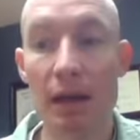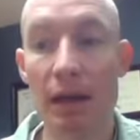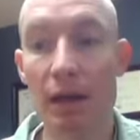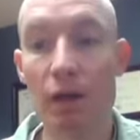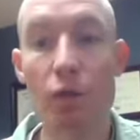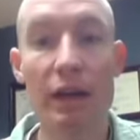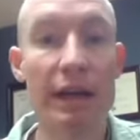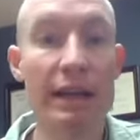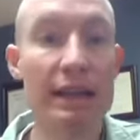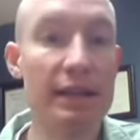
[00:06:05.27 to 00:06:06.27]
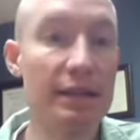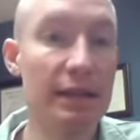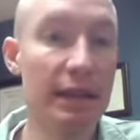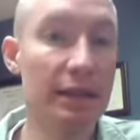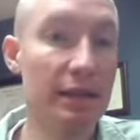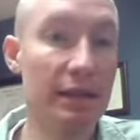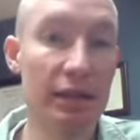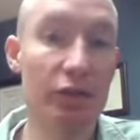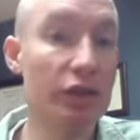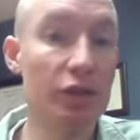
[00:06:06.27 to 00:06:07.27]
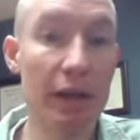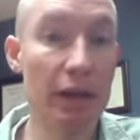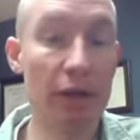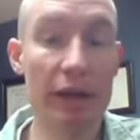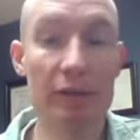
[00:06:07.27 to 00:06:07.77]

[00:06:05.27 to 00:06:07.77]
what it is that you enjoy doing,